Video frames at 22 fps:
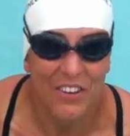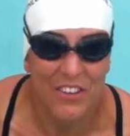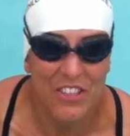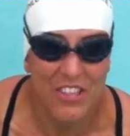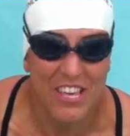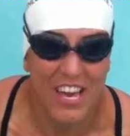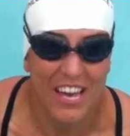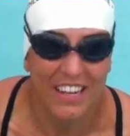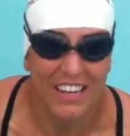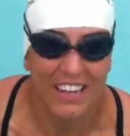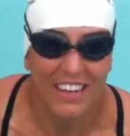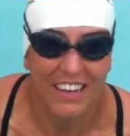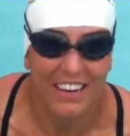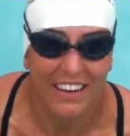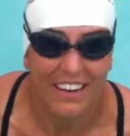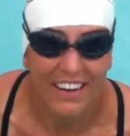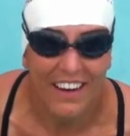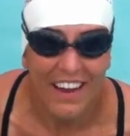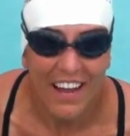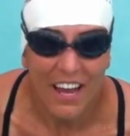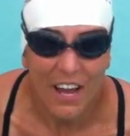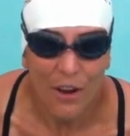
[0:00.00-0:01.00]
Coach Jen
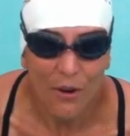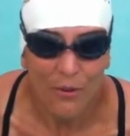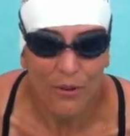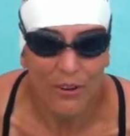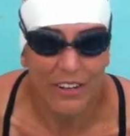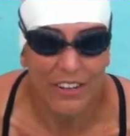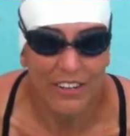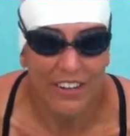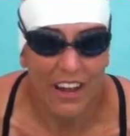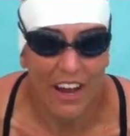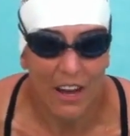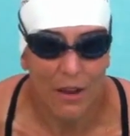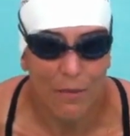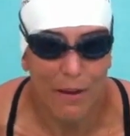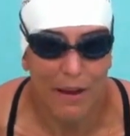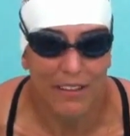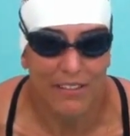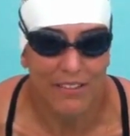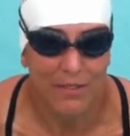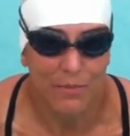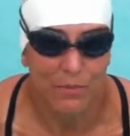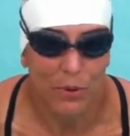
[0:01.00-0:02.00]
here. We're going to talk
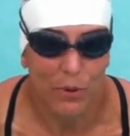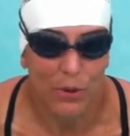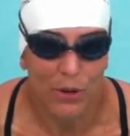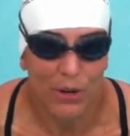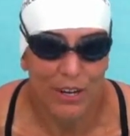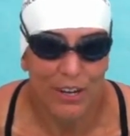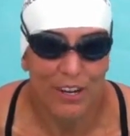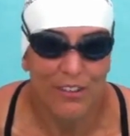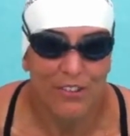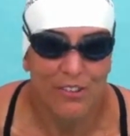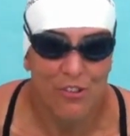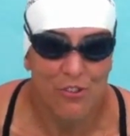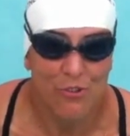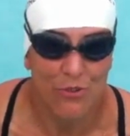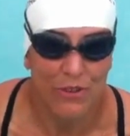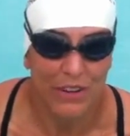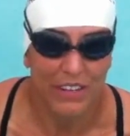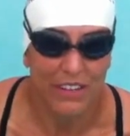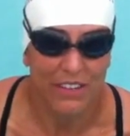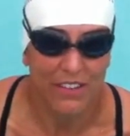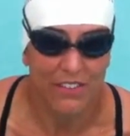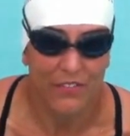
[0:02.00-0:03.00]
about some more
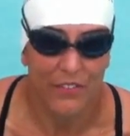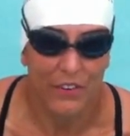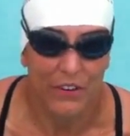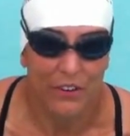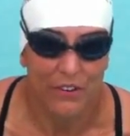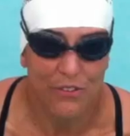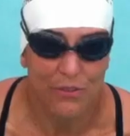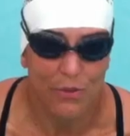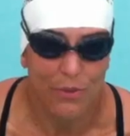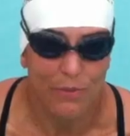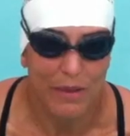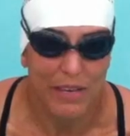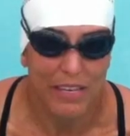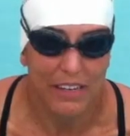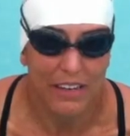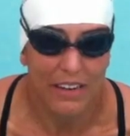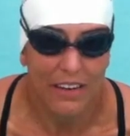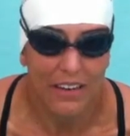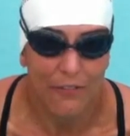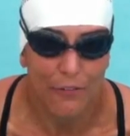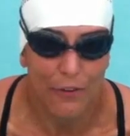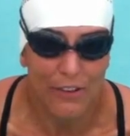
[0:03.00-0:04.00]
drills for your swimming,
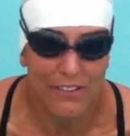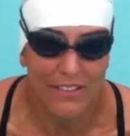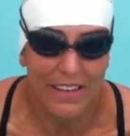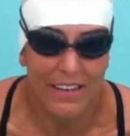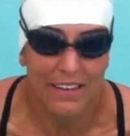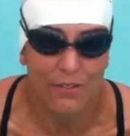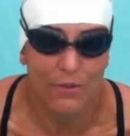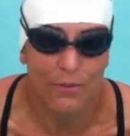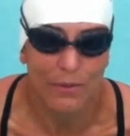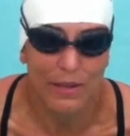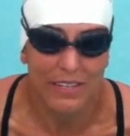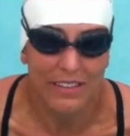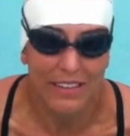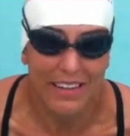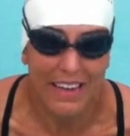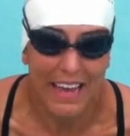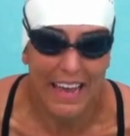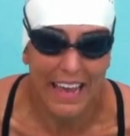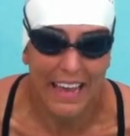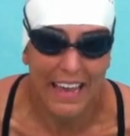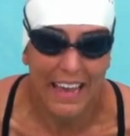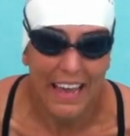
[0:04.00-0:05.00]
freestyle swimming
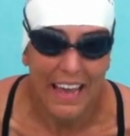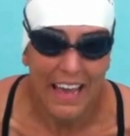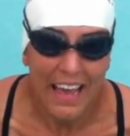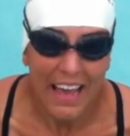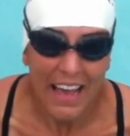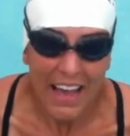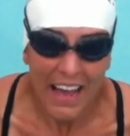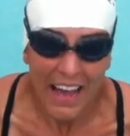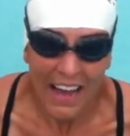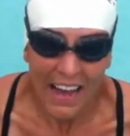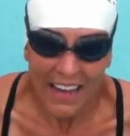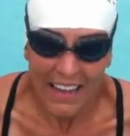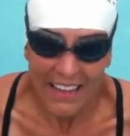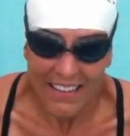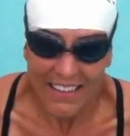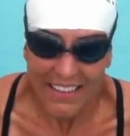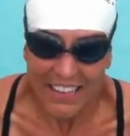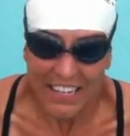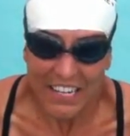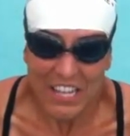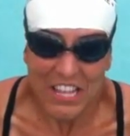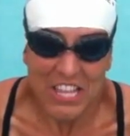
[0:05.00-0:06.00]
today. It's
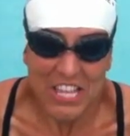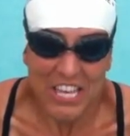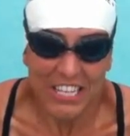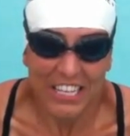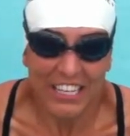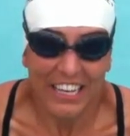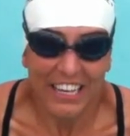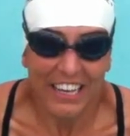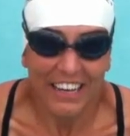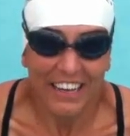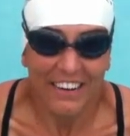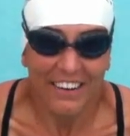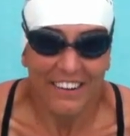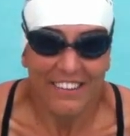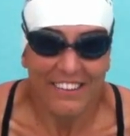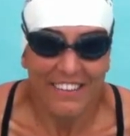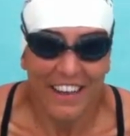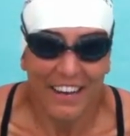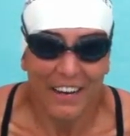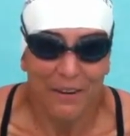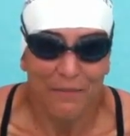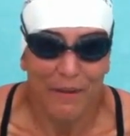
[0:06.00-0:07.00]
a little chilly here in
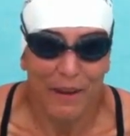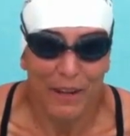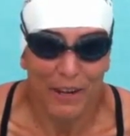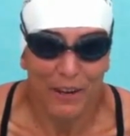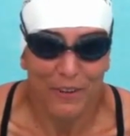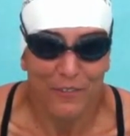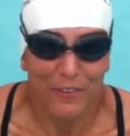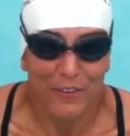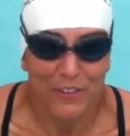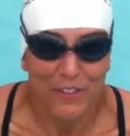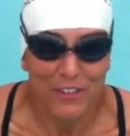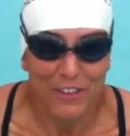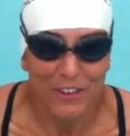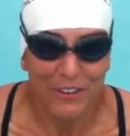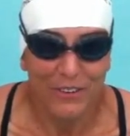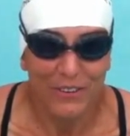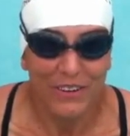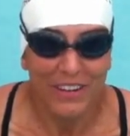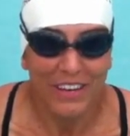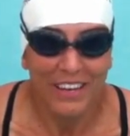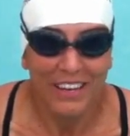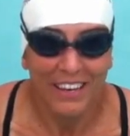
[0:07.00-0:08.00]
Sacramento for
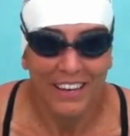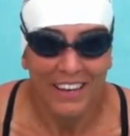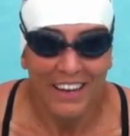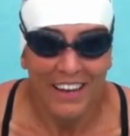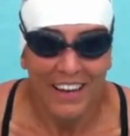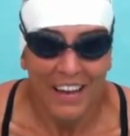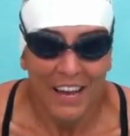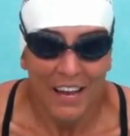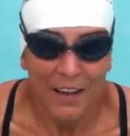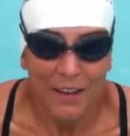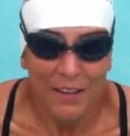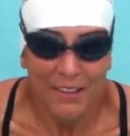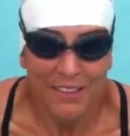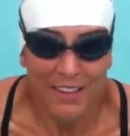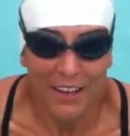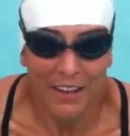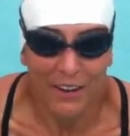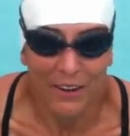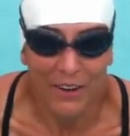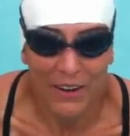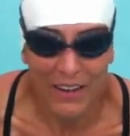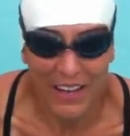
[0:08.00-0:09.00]
June,
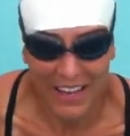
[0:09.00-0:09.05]
so